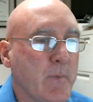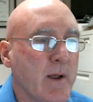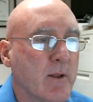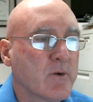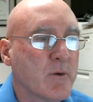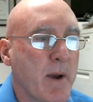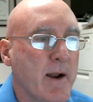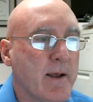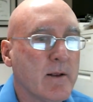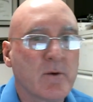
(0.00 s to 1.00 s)
it looks
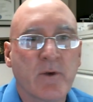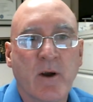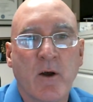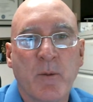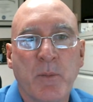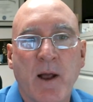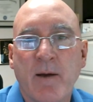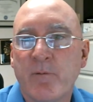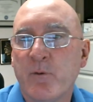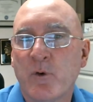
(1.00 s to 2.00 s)
about it. it. Looks like all the
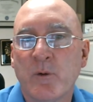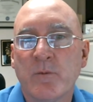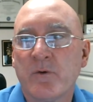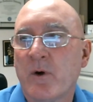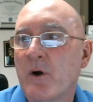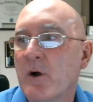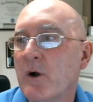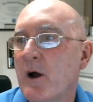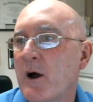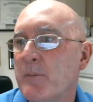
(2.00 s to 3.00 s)
platforms
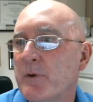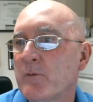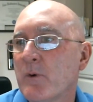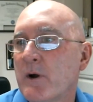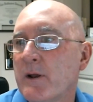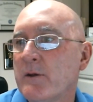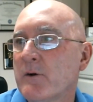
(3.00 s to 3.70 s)
are up and running.